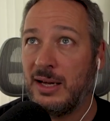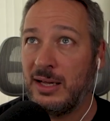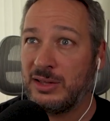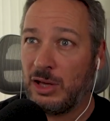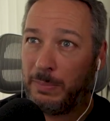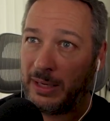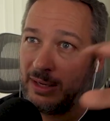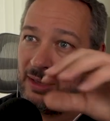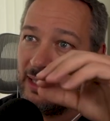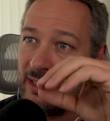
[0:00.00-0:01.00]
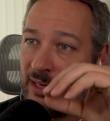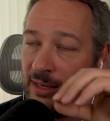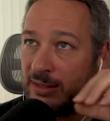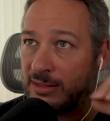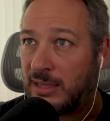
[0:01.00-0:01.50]
topical
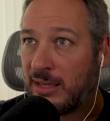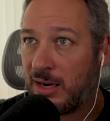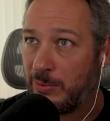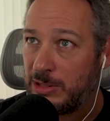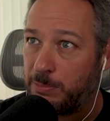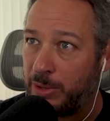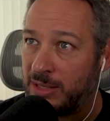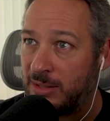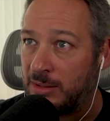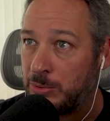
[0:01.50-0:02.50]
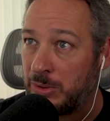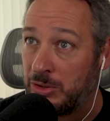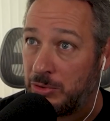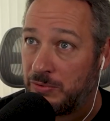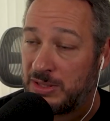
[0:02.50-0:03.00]
linkings that are always present when
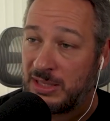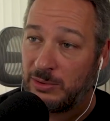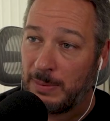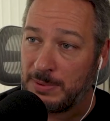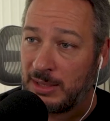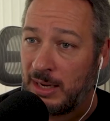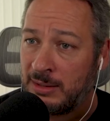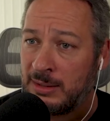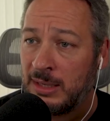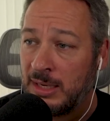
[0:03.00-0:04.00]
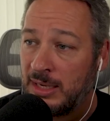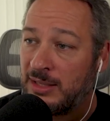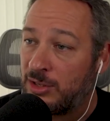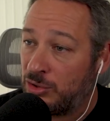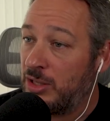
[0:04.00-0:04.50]
you visit a website, it
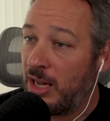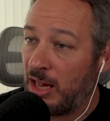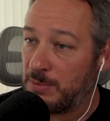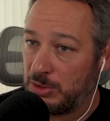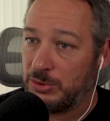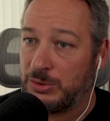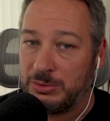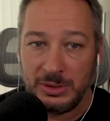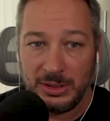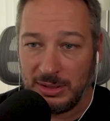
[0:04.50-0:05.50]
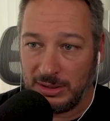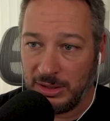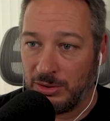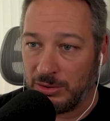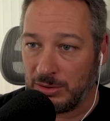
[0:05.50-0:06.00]
actually helps you, you
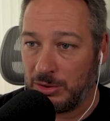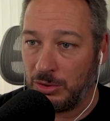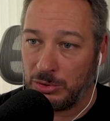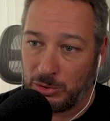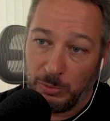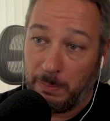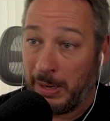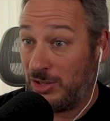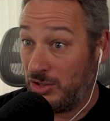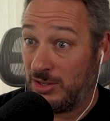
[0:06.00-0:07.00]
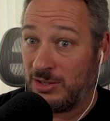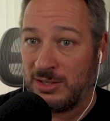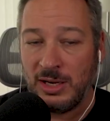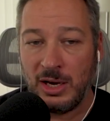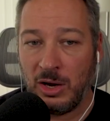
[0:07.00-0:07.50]
know, go through pages.
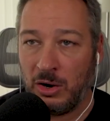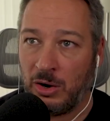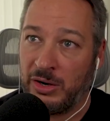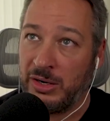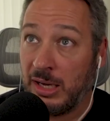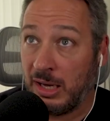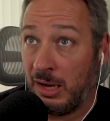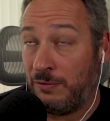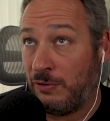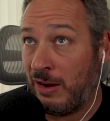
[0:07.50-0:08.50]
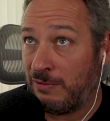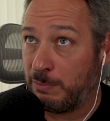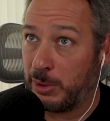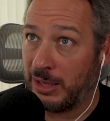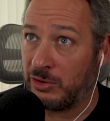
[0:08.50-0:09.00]
Or if you have
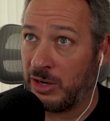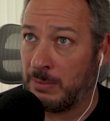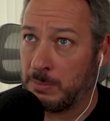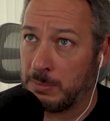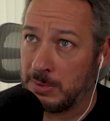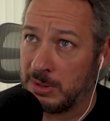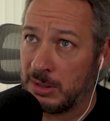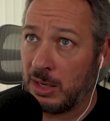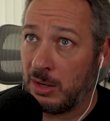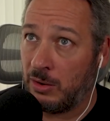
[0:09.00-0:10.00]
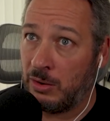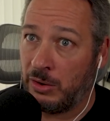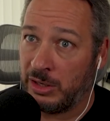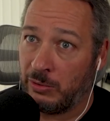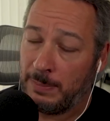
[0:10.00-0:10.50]
breadcrumbs
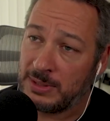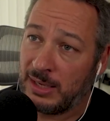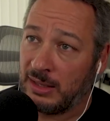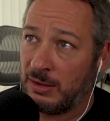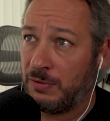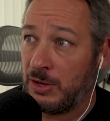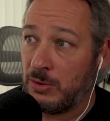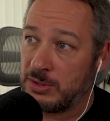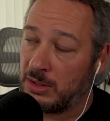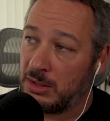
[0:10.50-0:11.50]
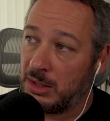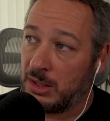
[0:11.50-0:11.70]
on a website, if a user